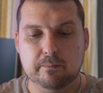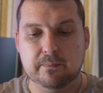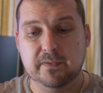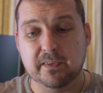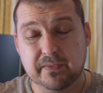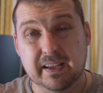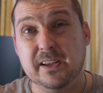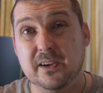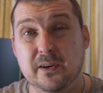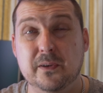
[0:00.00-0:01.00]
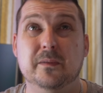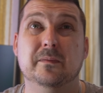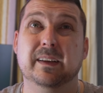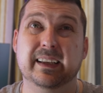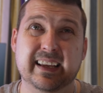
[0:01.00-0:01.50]
For video,
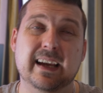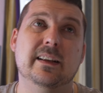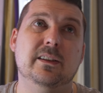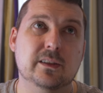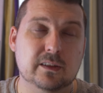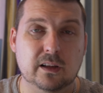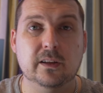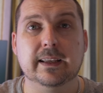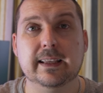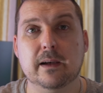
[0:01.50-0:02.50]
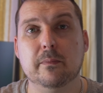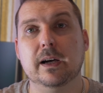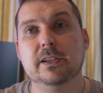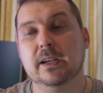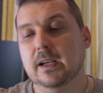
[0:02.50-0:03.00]
again, you're not looking at
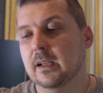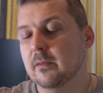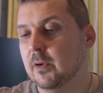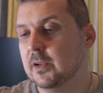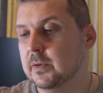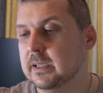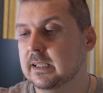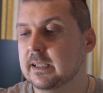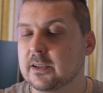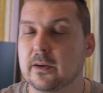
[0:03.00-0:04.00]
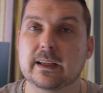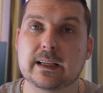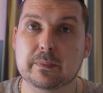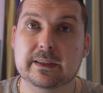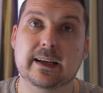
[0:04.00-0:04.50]
much. Most recently, Sony has
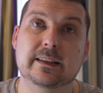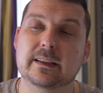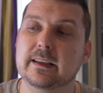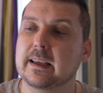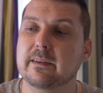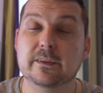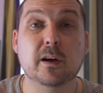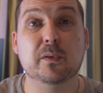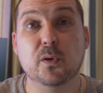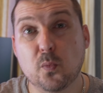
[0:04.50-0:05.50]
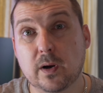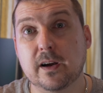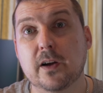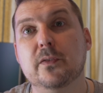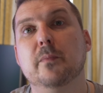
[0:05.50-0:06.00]
updated to the
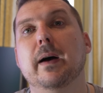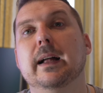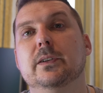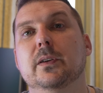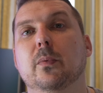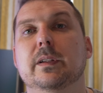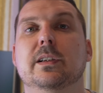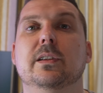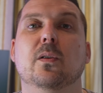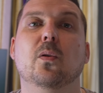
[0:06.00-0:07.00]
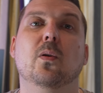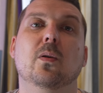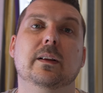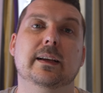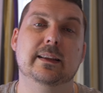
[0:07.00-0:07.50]
FW100 battery, which is
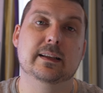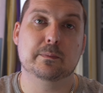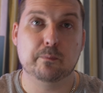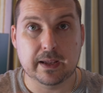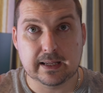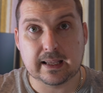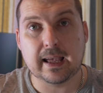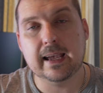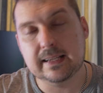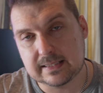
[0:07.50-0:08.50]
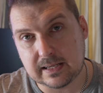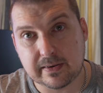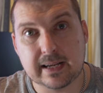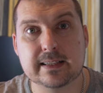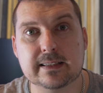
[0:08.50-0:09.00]
all in this big
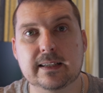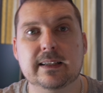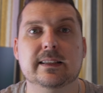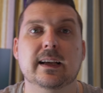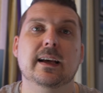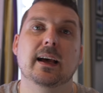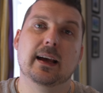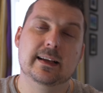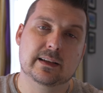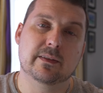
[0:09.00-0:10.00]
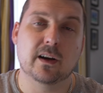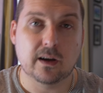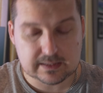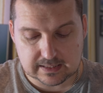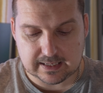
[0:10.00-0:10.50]
A7Ss,
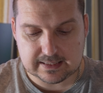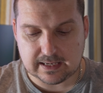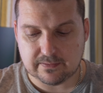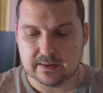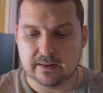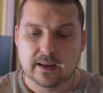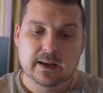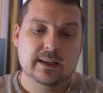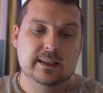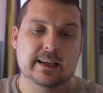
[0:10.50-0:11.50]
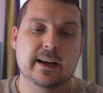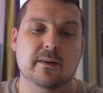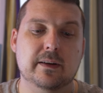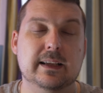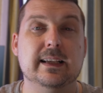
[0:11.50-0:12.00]
A7Rs and A7
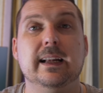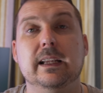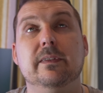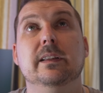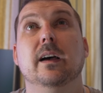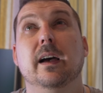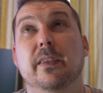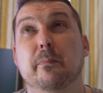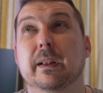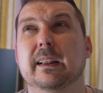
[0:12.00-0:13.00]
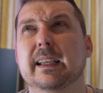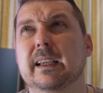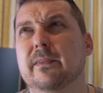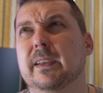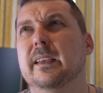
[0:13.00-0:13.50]
series, and even I
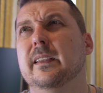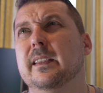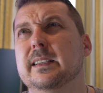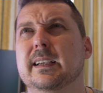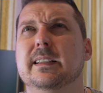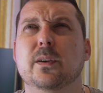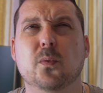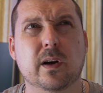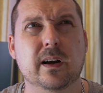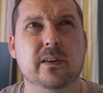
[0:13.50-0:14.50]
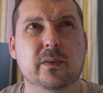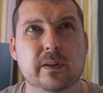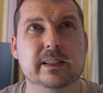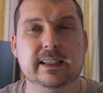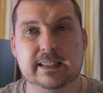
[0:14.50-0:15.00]
believe either the 6100
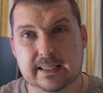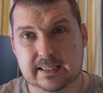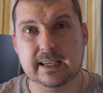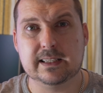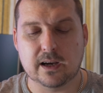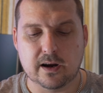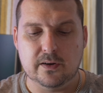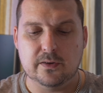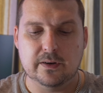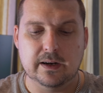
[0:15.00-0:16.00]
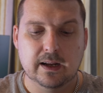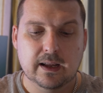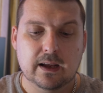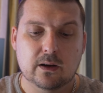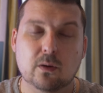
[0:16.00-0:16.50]
or 6600
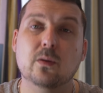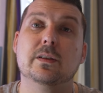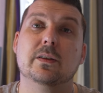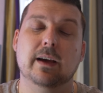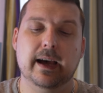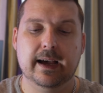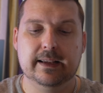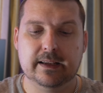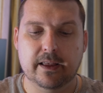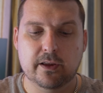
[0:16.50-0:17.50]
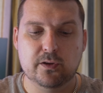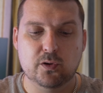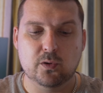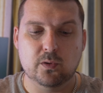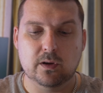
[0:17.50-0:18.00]
also has the
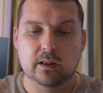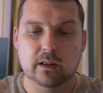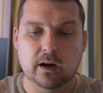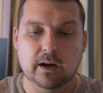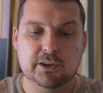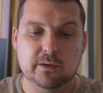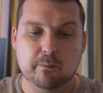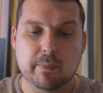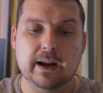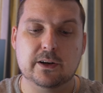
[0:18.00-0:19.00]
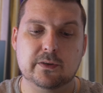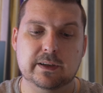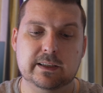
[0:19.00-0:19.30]
new larger battery.